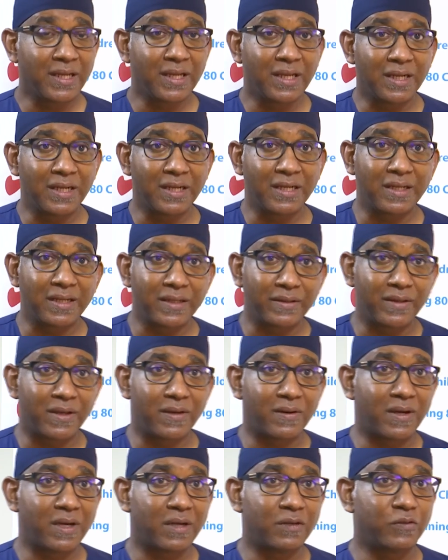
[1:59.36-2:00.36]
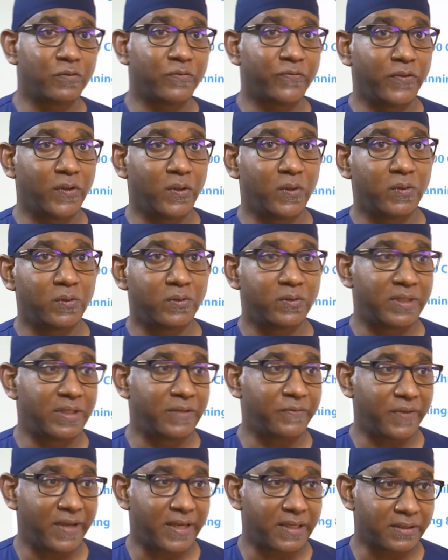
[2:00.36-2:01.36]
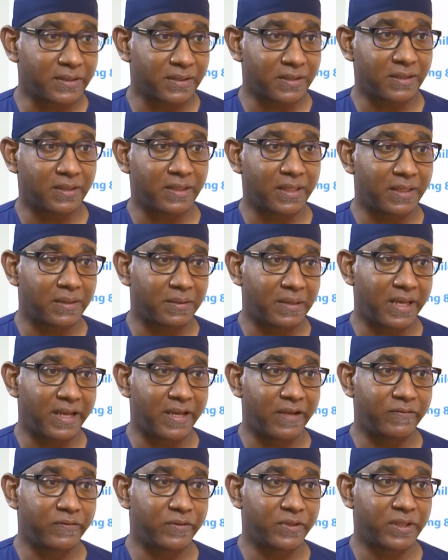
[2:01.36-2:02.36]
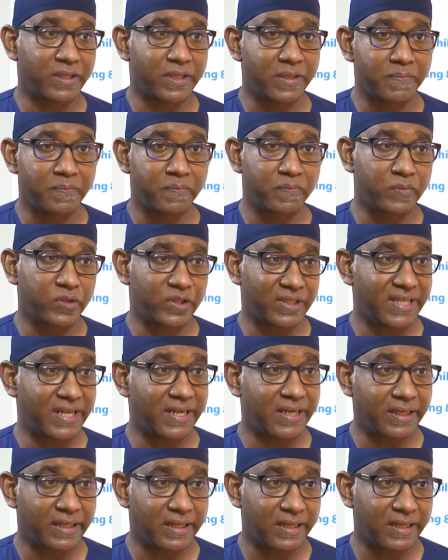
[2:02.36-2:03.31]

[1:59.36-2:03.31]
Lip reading: There are a few defects that have some genetic